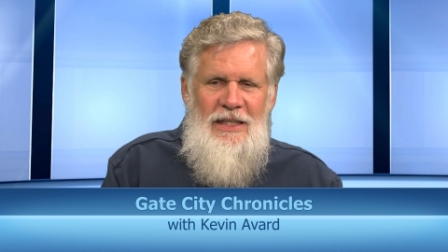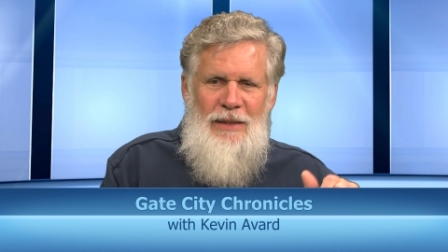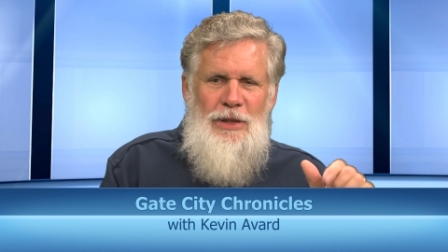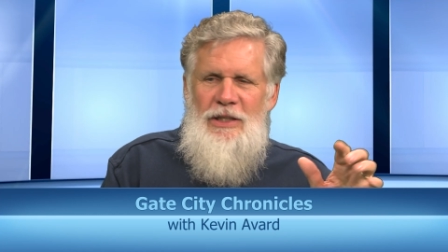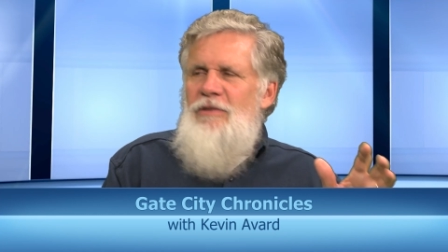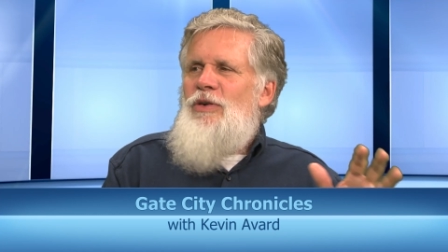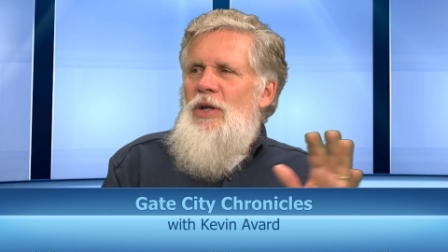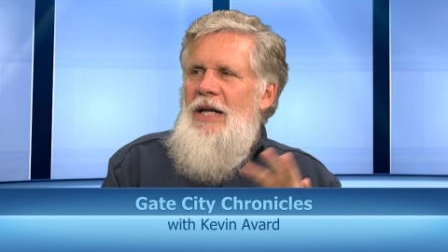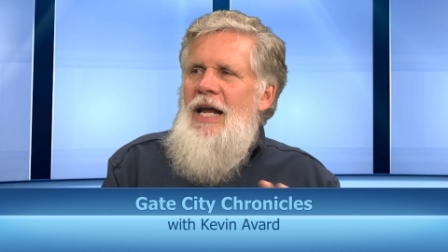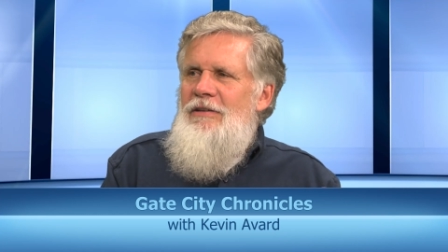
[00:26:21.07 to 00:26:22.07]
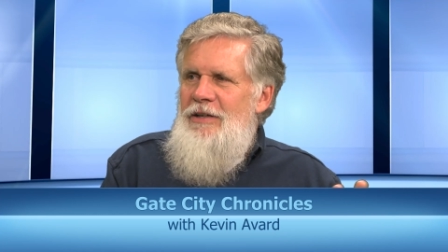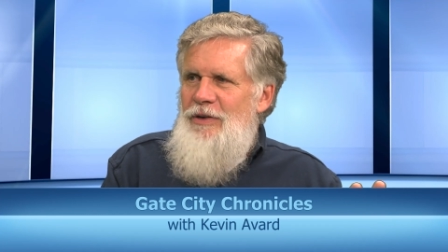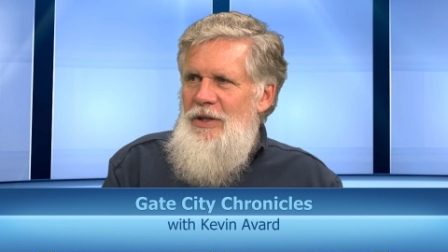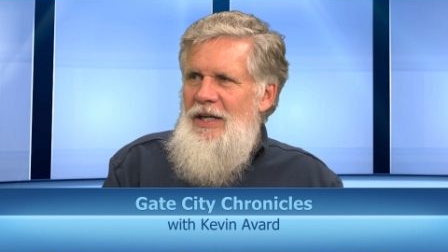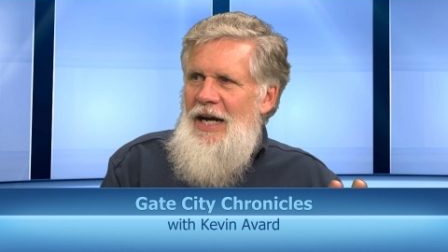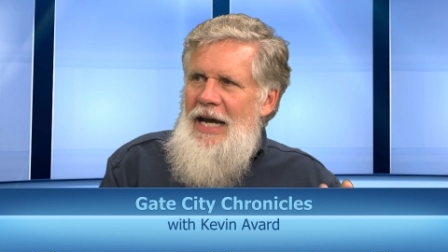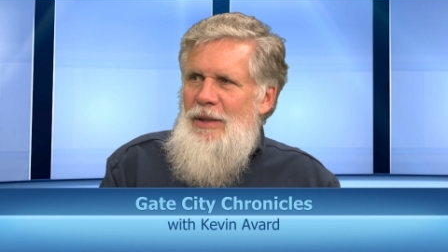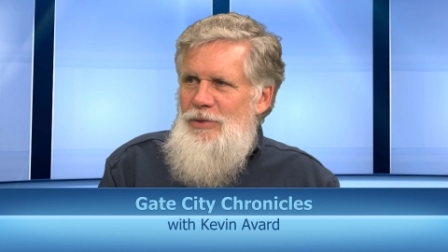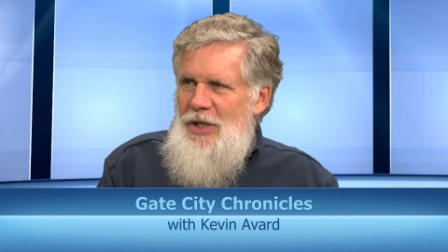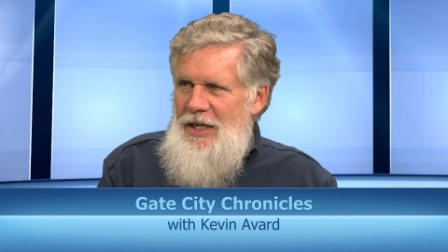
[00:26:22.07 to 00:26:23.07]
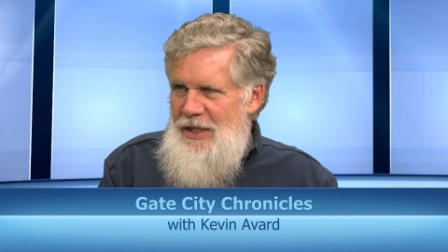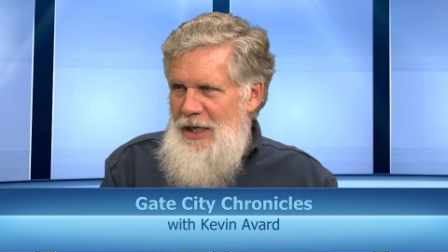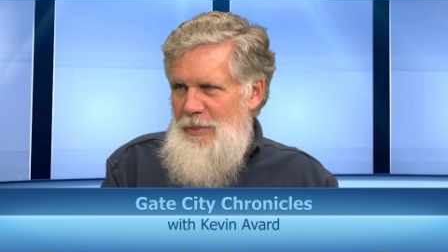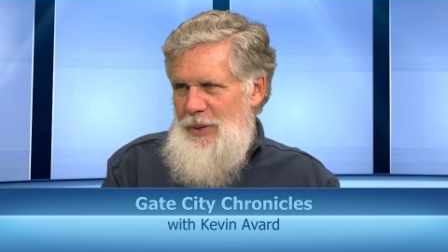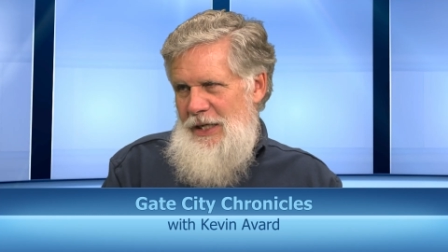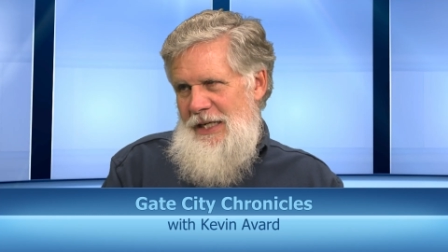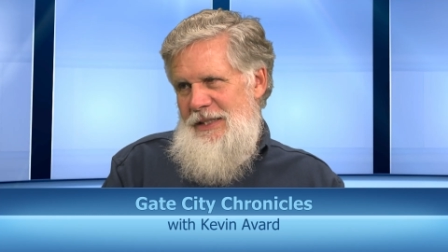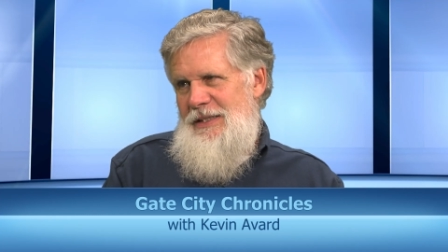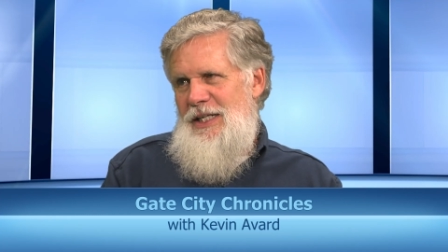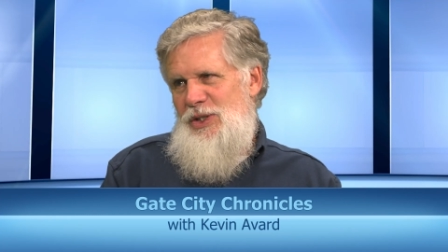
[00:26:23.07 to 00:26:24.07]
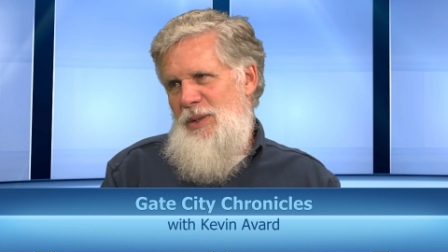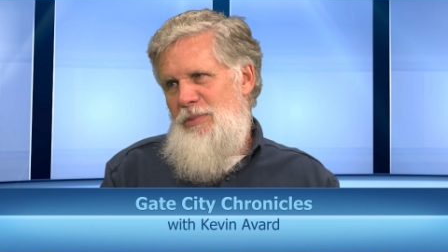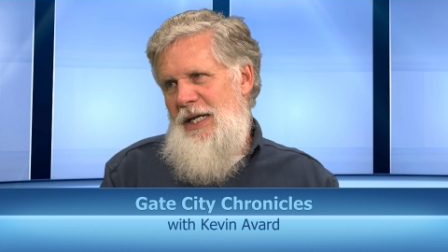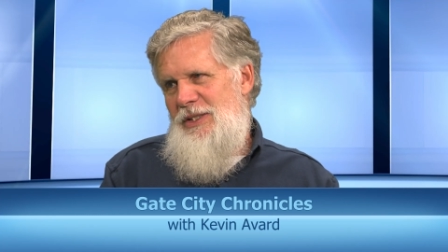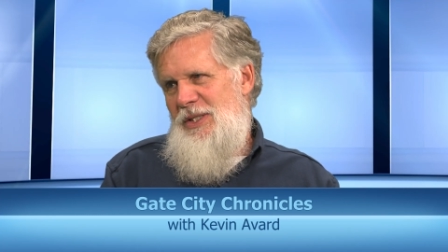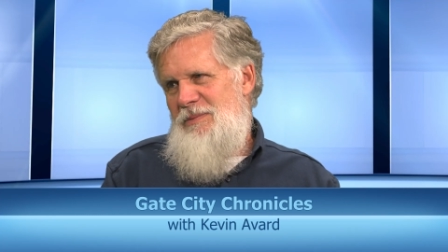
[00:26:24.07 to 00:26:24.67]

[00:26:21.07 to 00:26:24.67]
I'm a dealer for a lot of different items that end up on custom bikes.